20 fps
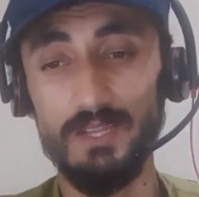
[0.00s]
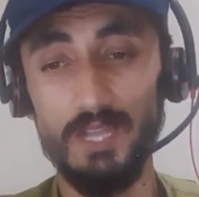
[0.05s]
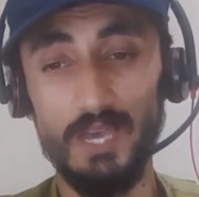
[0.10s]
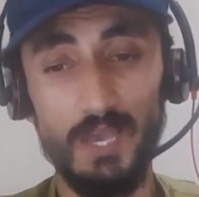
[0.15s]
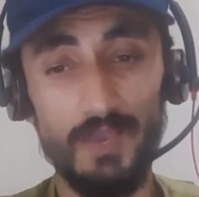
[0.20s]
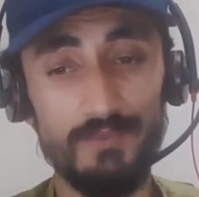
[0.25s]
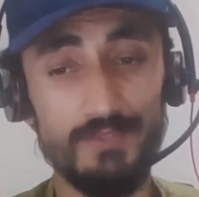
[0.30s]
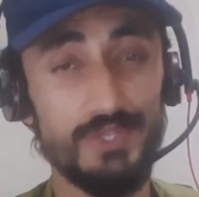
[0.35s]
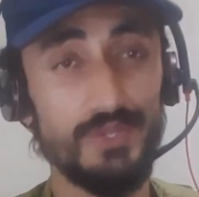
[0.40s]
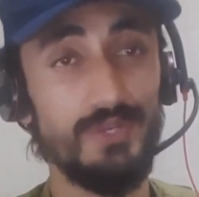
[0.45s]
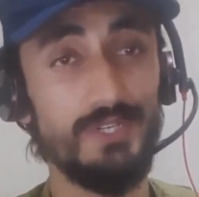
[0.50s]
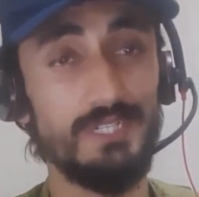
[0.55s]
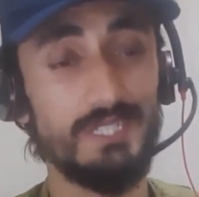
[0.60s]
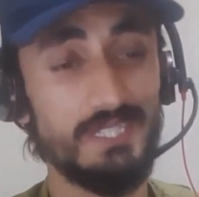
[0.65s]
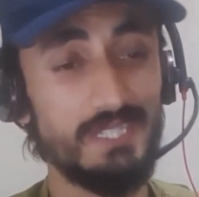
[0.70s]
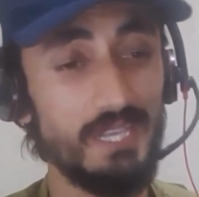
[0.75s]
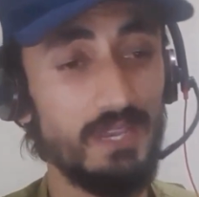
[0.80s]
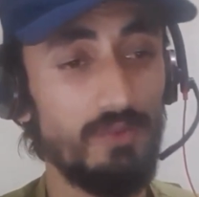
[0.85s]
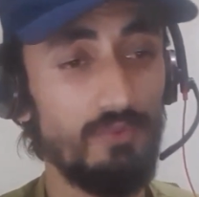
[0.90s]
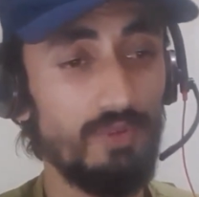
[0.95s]
their lives to its
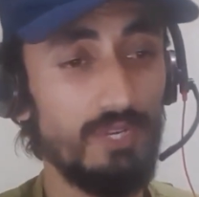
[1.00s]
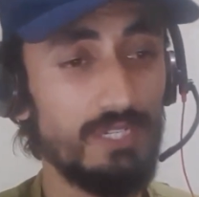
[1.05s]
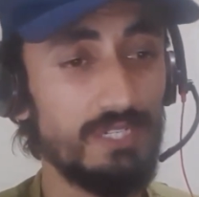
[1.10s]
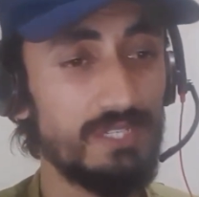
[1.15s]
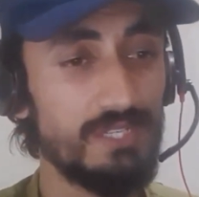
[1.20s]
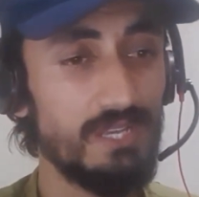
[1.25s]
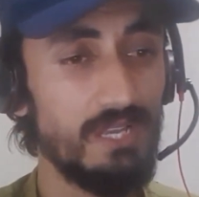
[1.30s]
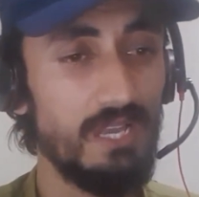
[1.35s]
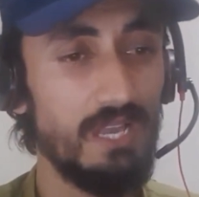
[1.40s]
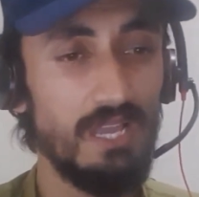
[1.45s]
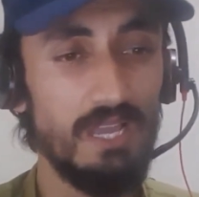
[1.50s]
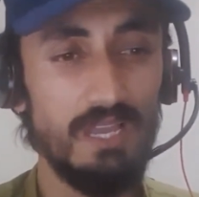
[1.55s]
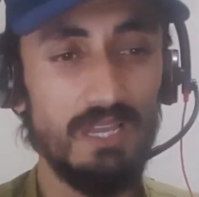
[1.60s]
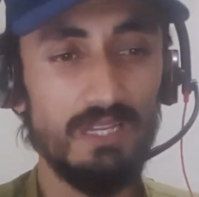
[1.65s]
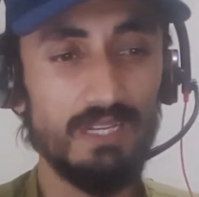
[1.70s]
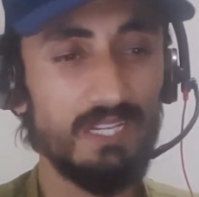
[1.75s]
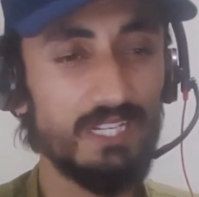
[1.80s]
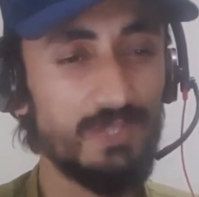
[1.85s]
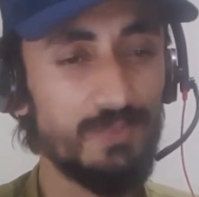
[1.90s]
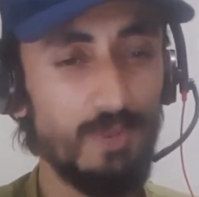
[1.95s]
secrets.
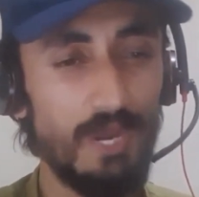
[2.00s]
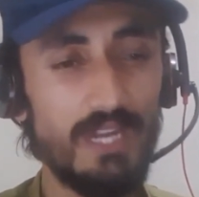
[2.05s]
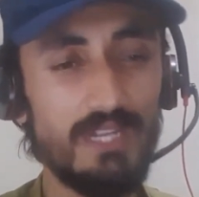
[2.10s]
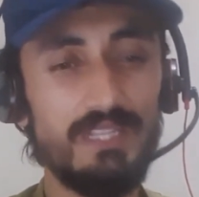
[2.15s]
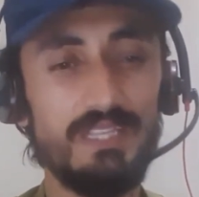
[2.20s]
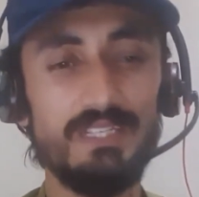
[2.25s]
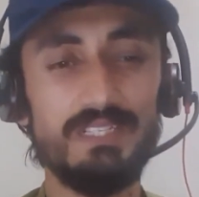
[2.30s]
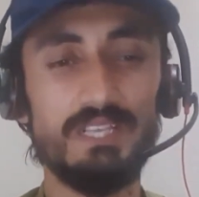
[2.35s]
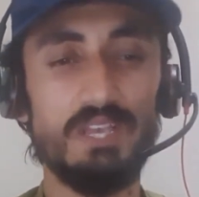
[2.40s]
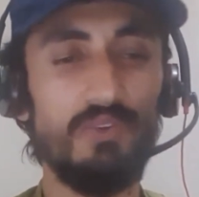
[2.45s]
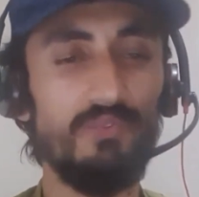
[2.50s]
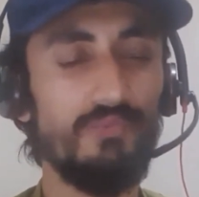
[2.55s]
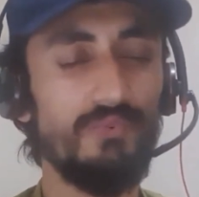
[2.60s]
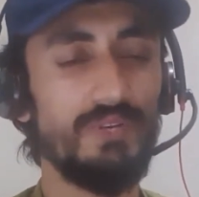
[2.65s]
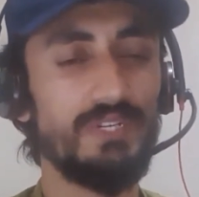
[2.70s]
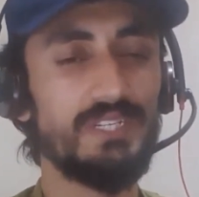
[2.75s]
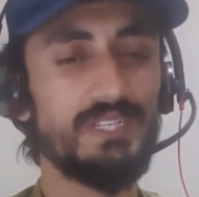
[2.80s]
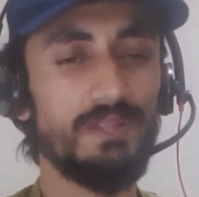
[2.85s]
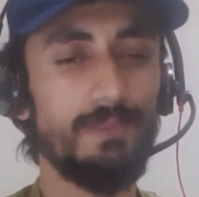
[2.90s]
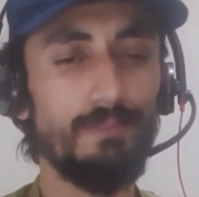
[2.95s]
Despite these
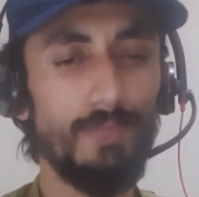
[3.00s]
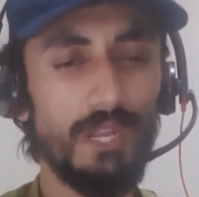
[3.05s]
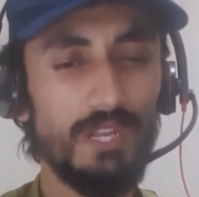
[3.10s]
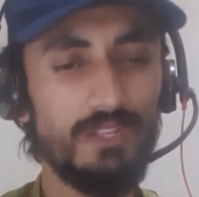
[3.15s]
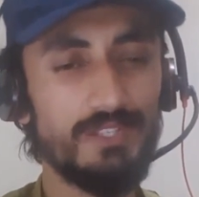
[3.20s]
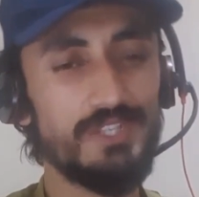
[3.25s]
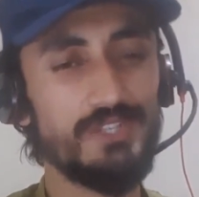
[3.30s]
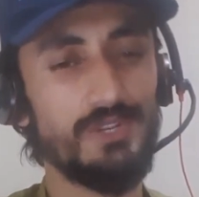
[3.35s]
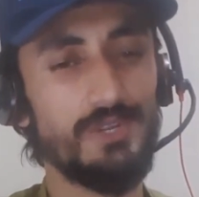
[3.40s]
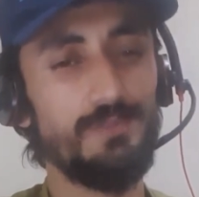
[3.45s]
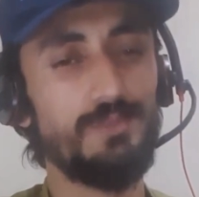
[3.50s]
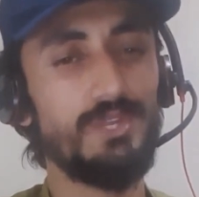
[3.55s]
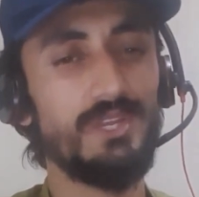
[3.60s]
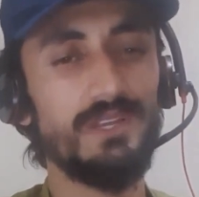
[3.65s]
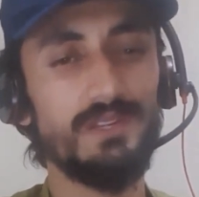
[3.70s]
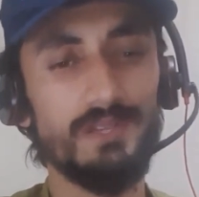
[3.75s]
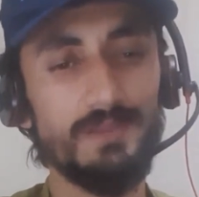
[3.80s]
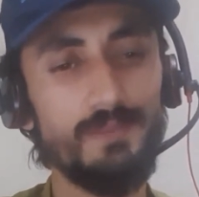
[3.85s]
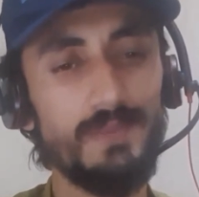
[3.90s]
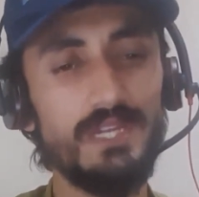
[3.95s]
efforts, the
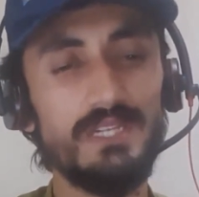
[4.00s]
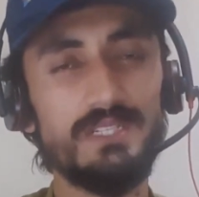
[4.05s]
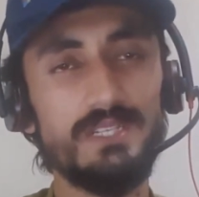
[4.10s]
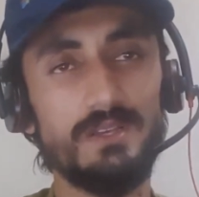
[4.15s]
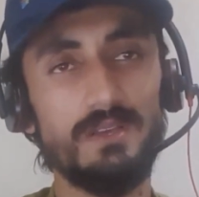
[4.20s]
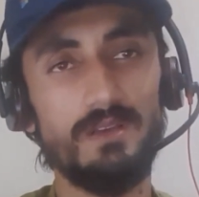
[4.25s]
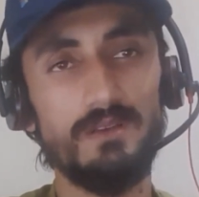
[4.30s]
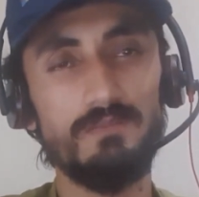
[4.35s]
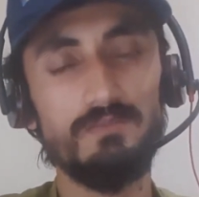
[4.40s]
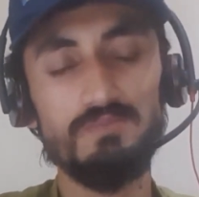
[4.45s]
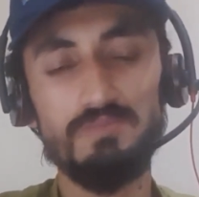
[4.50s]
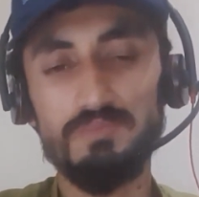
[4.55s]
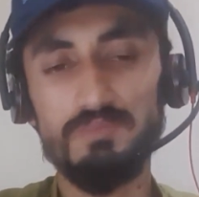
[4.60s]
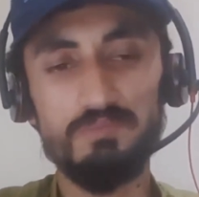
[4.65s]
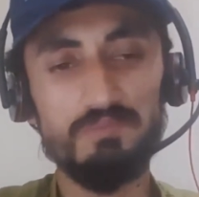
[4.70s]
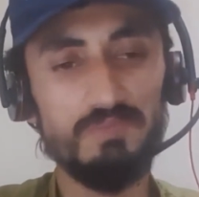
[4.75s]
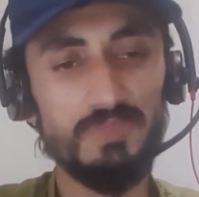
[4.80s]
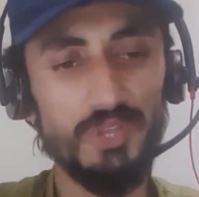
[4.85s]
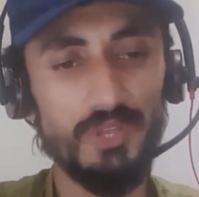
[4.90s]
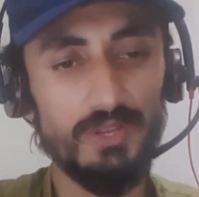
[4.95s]
manuscript remains
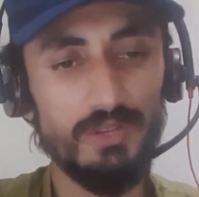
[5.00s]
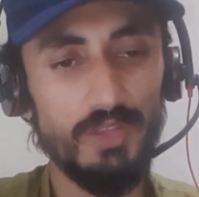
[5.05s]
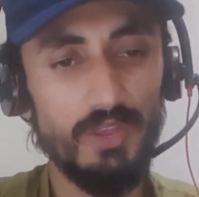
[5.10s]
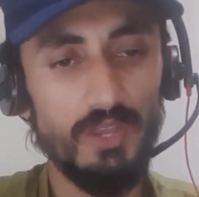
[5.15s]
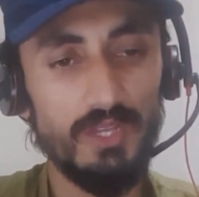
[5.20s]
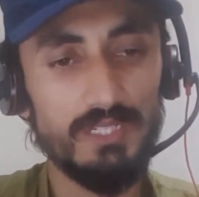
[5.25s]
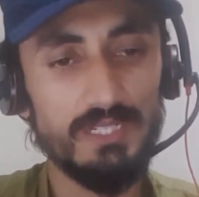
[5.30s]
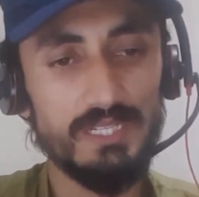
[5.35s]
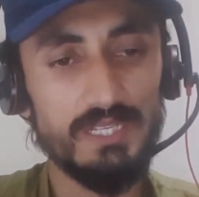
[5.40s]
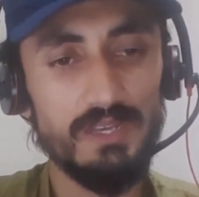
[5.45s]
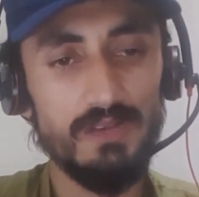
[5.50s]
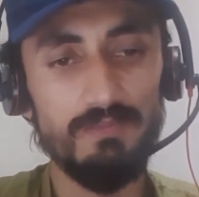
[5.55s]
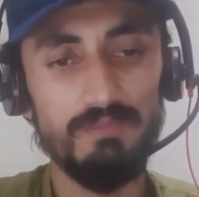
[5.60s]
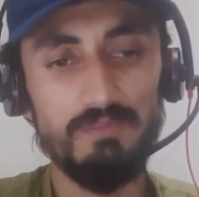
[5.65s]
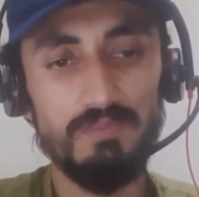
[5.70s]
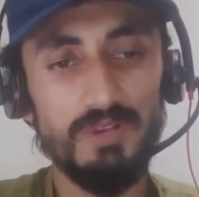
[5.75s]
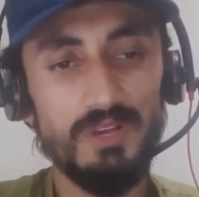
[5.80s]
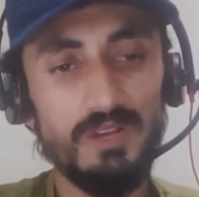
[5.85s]
you can say a